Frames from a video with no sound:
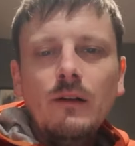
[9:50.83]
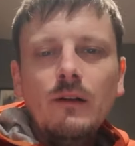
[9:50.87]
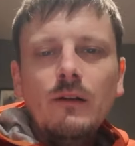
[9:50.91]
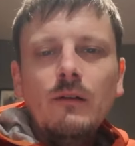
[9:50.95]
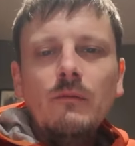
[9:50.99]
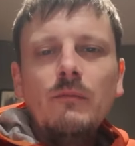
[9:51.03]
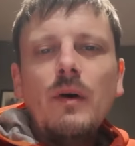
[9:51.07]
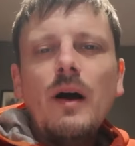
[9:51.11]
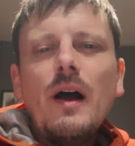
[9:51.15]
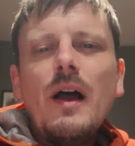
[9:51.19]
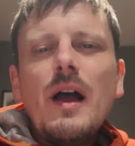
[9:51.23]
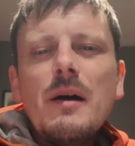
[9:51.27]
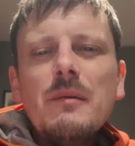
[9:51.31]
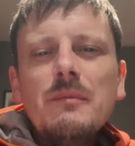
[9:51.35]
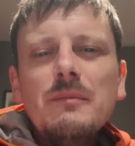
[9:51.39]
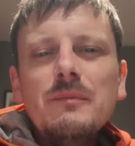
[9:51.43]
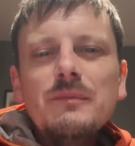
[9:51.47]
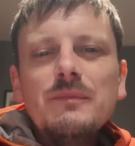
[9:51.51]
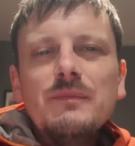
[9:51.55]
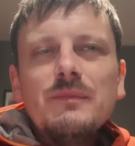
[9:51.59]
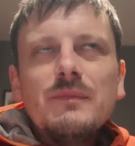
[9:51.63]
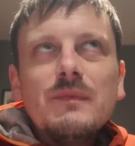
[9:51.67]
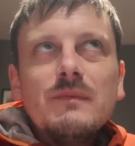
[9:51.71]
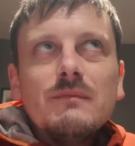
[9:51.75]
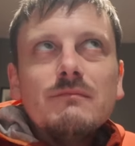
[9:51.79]
But I
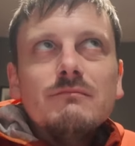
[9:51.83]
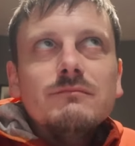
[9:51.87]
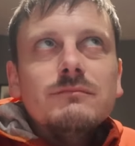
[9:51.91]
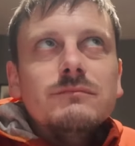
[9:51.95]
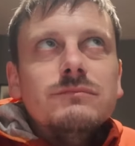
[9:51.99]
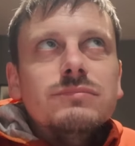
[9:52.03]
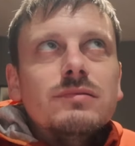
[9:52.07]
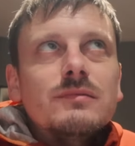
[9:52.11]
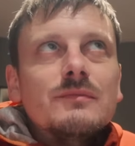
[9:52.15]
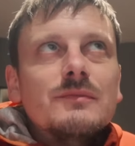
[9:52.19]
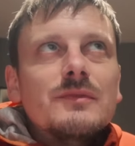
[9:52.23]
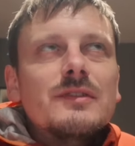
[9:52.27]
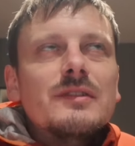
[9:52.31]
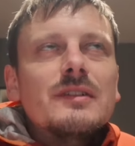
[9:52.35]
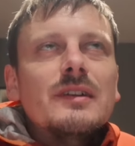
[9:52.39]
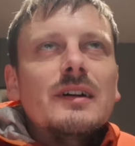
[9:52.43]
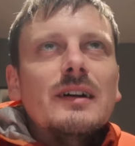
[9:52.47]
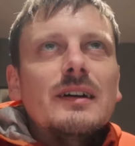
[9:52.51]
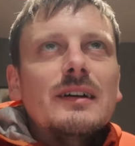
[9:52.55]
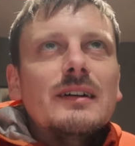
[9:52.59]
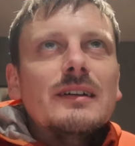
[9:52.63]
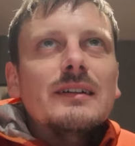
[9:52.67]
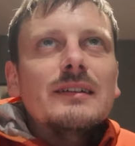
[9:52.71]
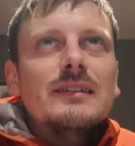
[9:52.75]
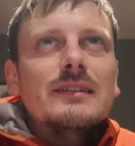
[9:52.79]
am, I'm just
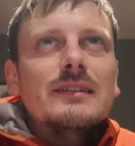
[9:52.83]
like,